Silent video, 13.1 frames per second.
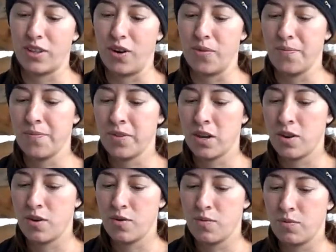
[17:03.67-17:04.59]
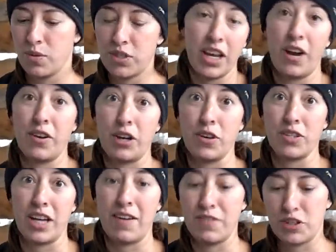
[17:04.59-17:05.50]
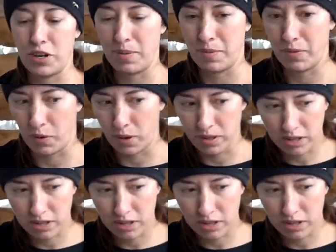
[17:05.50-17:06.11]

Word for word: So we'll see how it goes. I haven't tried it before.